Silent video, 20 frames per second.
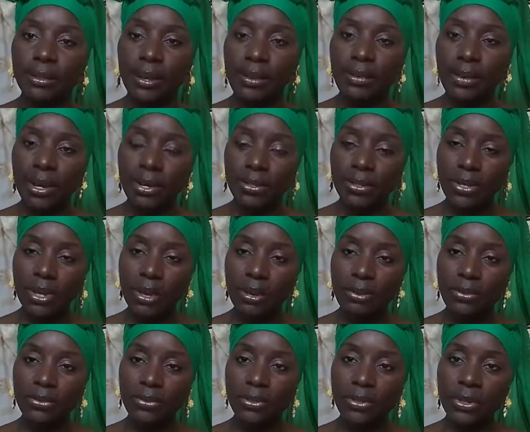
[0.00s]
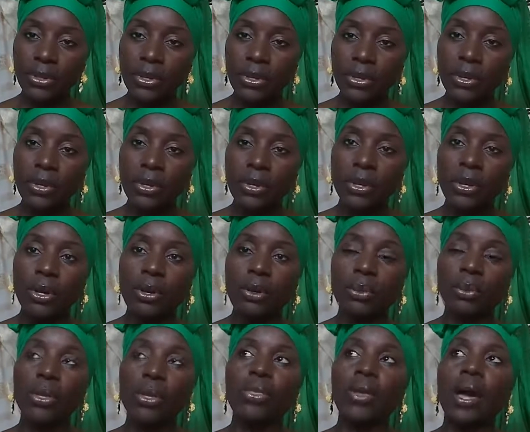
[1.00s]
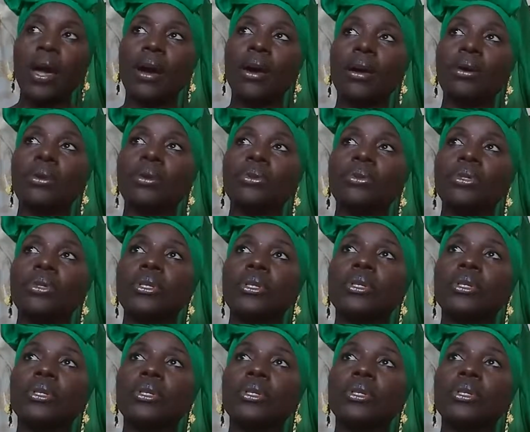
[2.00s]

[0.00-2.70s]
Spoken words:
of ourselves without